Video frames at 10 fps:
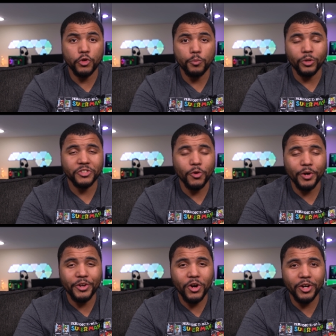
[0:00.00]
YouTube, what's
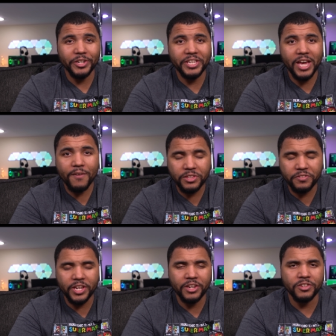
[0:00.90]
going on? Kevin
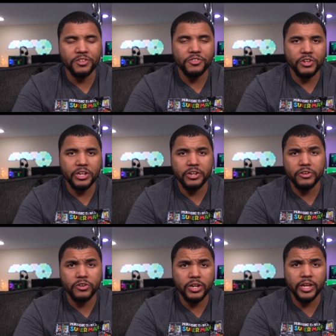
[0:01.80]
the Tech Ninja
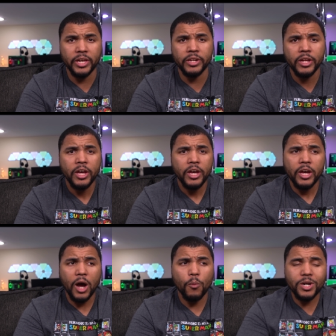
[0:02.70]
here, and
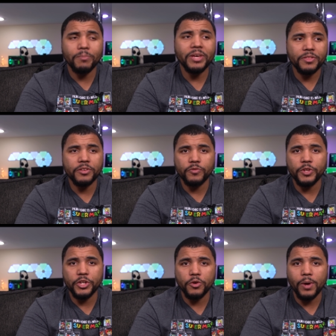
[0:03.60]
I want to make this
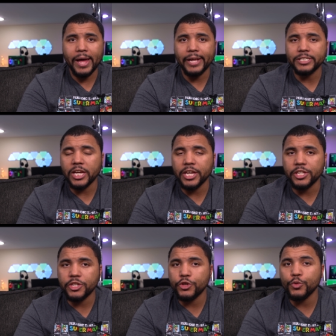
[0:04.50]
video as
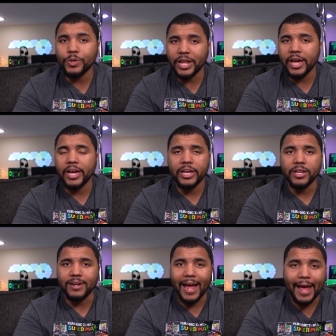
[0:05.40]
a
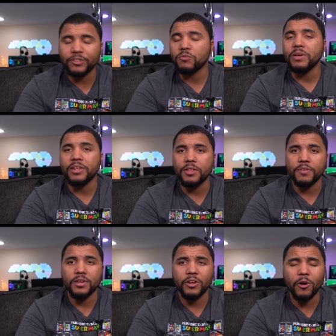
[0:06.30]
Q&A and Ask Me
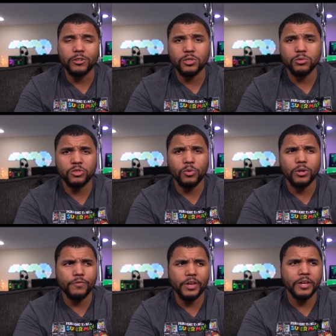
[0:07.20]
Anything, and also
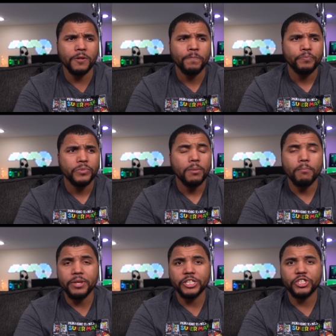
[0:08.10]
sort of a
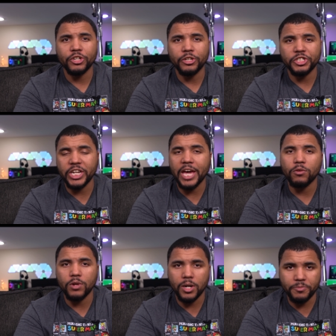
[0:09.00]
miniature
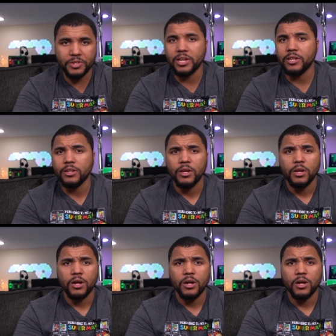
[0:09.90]
channel update,